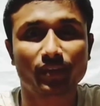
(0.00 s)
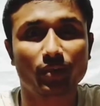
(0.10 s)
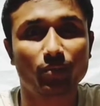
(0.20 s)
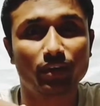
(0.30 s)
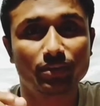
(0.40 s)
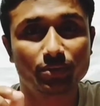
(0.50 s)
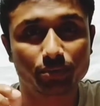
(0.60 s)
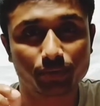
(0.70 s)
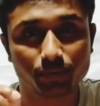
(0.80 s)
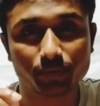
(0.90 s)
what you
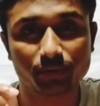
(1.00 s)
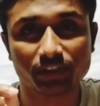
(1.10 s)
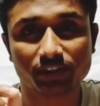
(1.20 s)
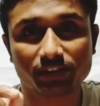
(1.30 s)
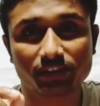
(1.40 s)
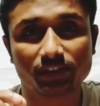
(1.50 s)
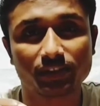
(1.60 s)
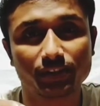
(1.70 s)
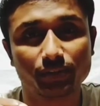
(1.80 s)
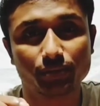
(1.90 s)
should do is
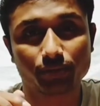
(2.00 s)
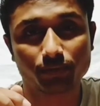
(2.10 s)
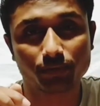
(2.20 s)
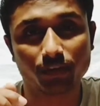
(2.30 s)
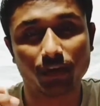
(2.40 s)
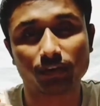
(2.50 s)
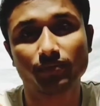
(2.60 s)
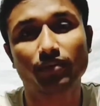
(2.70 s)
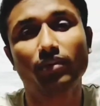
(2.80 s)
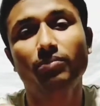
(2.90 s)
you should look out
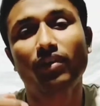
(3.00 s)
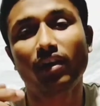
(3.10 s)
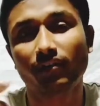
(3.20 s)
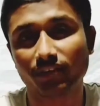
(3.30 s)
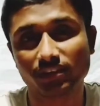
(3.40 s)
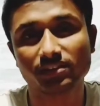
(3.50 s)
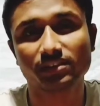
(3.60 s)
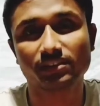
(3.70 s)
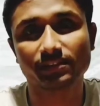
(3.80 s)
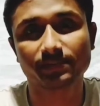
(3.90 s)
for paraphrasing.
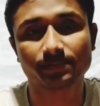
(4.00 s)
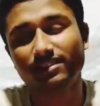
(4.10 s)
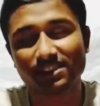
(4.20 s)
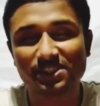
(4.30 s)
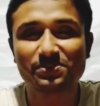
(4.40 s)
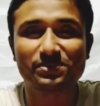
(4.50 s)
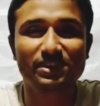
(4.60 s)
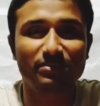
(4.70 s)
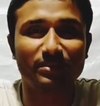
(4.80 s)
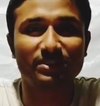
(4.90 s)
Tips
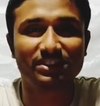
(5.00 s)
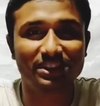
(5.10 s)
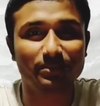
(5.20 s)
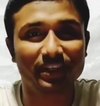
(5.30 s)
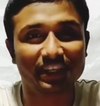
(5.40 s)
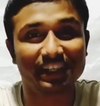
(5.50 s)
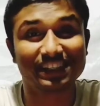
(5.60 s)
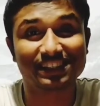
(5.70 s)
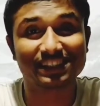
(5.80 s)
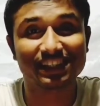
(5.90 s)
number 7
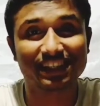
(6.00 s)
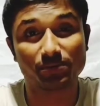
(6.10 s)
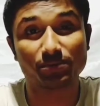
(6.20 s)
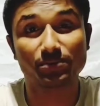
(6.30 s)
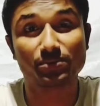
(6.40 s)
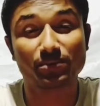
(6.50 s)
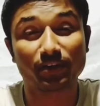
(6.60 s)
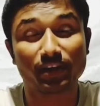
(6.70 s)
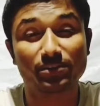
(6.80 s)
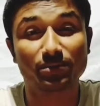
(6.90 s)
is don't
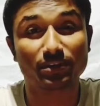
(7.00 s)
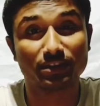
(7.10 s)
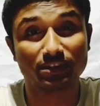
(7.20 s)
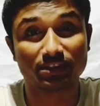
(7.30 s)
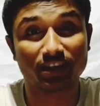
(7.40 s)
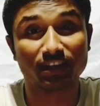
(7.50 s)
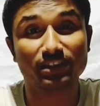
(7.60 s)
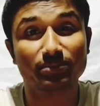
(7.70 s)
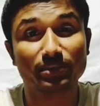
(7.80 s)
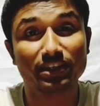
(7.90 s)
try to understand the
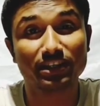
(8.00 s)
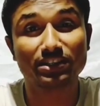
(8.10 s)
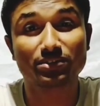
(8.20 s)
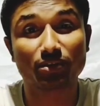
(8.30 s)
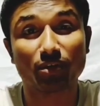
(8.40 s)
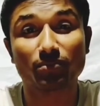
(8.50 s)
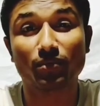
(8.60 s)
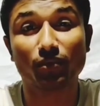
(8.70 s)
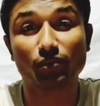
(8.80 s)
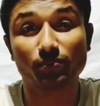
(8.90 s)
meanings of
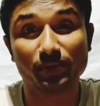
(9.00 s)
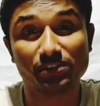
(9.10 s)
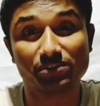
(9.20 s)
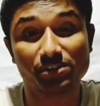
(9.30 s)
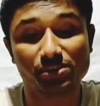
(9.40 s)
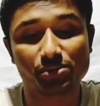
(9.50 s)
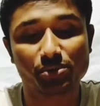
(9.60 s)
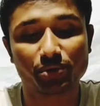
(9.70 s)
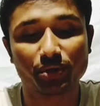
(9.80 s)
whole passage.